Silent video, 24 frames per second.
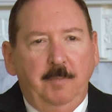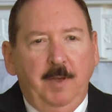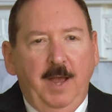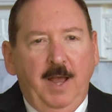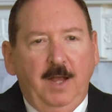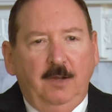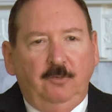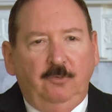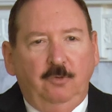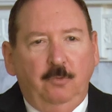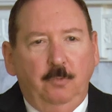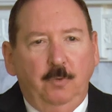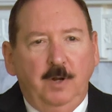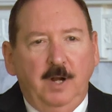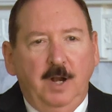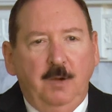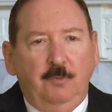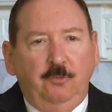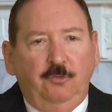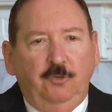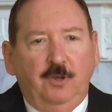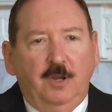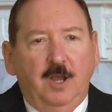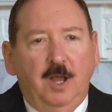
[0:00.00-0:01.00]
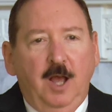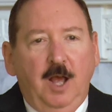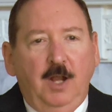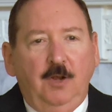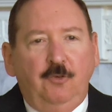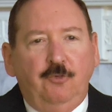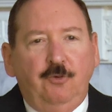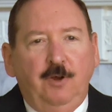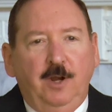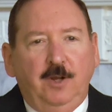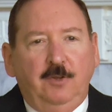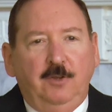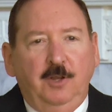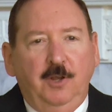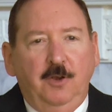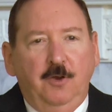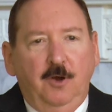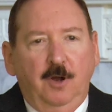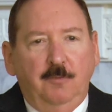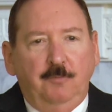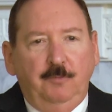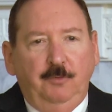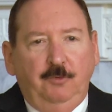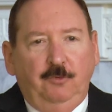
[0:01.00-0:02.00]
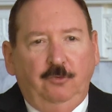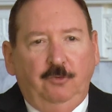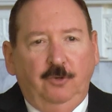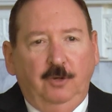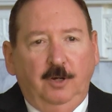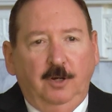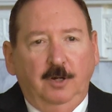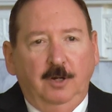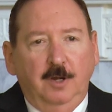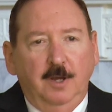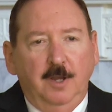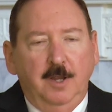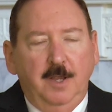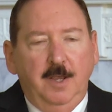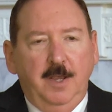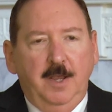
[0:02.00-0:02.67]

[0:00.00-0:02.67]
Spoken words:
back to when I was a contracting officer,